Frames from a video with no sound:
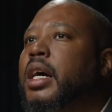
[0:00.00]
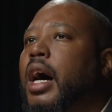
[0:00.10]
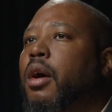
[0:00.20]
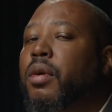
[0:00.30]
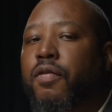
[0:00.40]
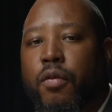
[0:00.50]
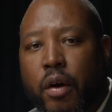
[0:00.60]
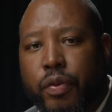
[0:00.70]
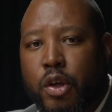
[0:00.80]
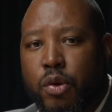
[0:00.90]
We've
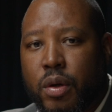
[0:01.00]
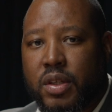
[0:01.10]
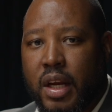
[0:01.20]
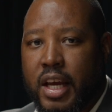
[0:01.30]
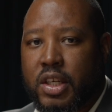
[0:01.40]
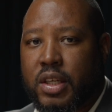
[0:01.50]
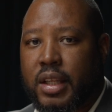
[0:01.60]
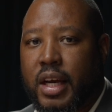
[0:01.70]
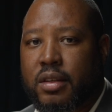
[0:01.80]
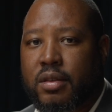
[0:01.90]
got the U.S. election
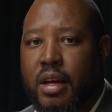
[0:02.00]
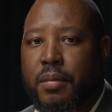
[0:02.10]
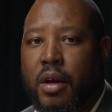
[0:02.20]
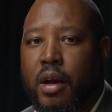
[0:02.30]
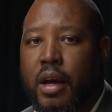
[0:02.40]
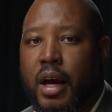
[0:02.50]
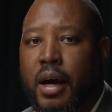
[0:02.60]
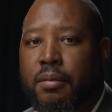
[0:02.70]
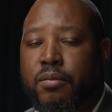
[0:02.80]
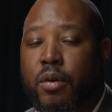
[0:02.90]
that is coming,
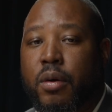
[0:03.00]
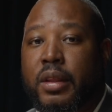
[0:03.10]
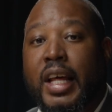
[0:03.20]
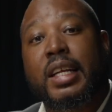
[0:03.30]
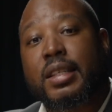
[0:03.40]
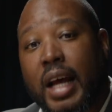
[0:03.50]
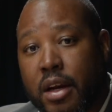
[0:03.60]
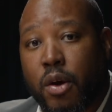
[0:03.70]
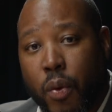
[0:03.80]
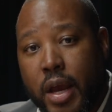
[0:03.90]
that is
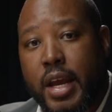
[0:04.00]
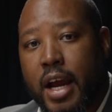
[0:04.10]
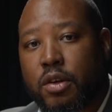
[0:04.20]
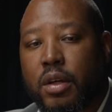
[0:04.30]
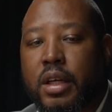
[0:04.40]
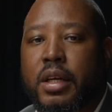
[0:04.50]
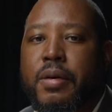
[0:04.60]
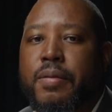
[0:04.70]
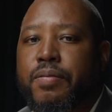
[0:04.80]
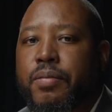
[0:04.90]
underway, actually,
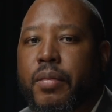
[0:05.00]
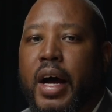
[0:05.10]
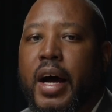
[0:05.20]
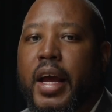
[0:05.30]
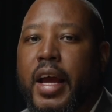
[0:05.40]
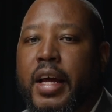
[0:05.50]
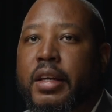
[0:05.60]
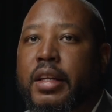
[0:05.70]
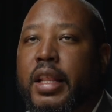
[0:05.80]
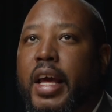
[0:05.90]

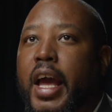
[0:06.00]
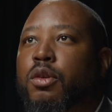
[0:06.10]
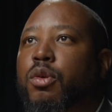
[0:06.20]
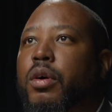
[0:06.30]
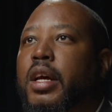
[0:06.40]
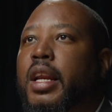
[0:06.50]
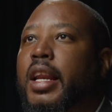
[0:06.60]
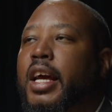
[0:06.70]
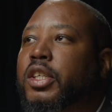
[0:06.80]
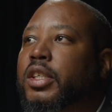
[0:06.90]
and the actual
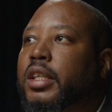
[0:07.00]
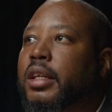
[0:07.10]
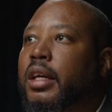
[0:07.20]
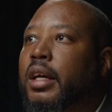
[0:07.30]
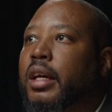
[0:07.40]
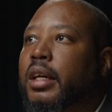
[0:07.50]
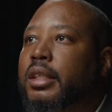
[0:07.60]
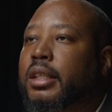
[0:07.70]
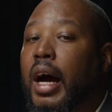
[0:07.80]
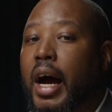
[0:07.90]
election
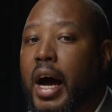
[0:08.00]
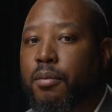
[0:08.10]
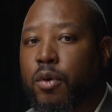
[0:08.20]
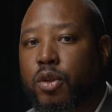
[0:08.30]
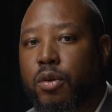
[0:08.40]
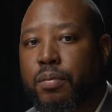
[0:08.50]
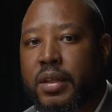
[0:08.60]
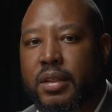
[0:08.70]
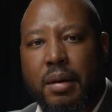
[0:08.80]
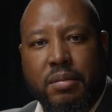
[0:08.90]
time, which will be
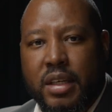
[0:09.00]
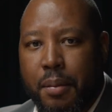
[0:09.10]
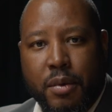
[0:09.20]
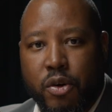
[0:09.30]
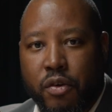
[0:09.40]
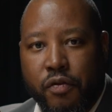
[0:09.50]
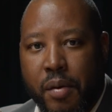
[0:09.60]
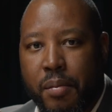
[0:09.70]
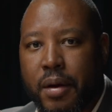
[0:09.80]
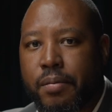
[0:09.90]
sometime in November.